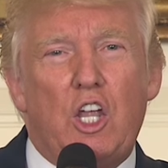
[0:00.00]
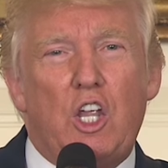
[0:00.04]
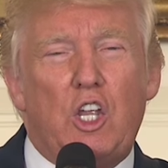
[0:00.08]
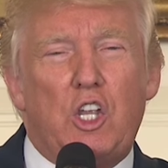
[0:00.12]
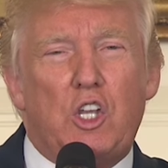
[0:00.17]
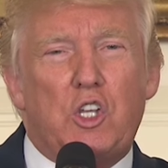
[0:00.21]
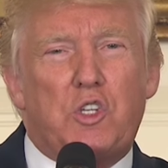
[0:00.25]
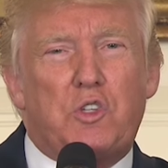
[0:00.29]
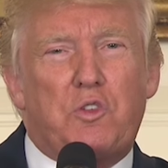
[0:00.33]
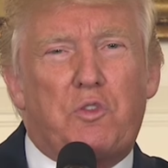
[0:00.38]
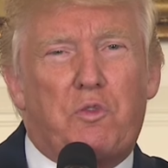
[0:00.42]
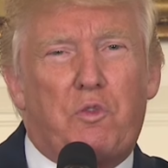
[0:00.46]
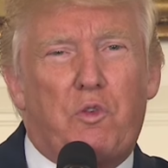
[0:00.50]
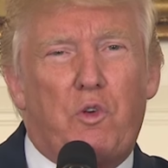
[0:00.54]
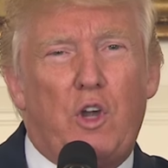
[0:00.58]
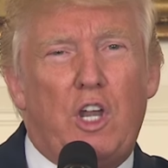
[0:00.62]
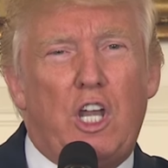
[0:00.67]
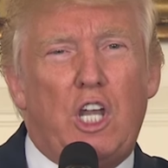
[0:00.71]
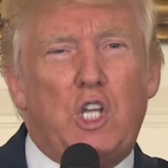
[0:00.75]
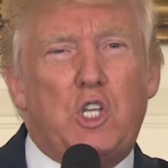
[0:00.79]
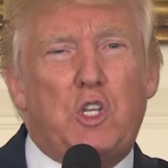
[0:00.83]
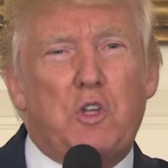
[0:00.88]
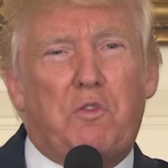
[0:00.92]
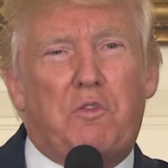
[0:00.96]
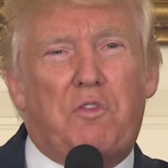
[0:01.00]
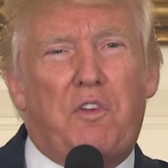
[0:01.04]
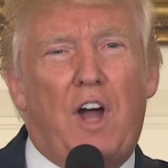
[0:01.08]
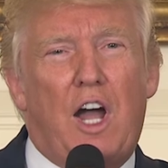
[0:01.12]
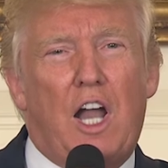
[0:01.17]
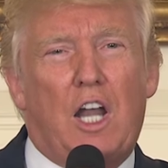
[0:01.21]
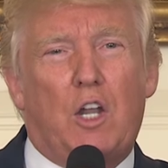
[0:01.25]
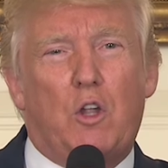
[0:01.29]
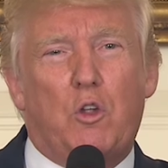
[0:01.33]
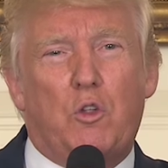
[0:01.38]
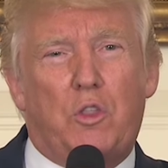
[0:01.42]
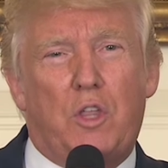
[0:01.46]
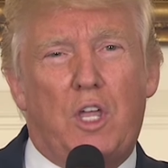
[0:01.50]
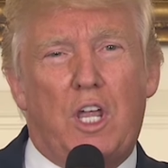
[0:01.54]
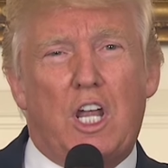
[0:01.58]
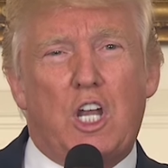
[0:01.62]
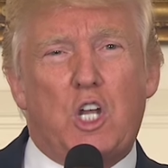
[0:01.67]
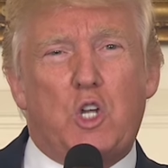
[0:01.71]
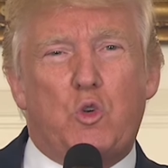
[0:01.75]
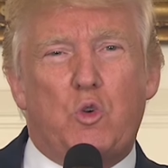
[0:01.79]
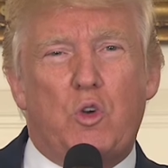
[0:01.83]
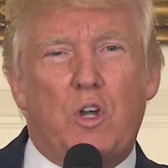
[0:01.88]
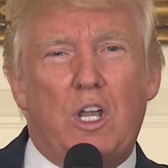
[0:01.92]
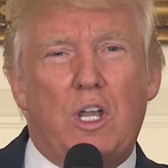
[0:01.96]
is free to follow their
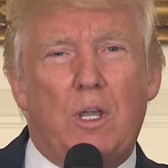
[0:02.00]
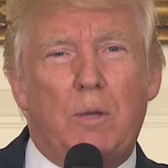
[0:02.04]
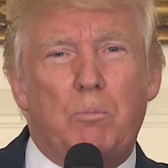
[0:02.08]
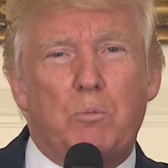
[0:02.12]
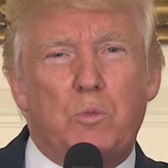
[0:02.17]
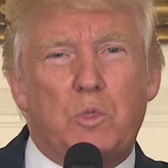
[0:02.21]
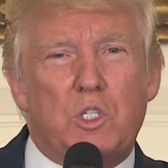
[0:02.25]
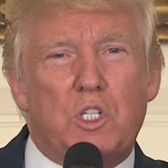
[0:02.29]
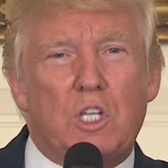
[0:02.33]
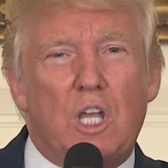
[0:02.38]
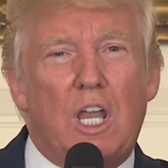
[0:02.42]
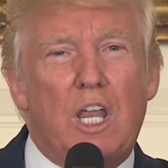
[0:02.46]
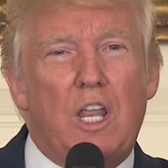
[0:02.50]
dreams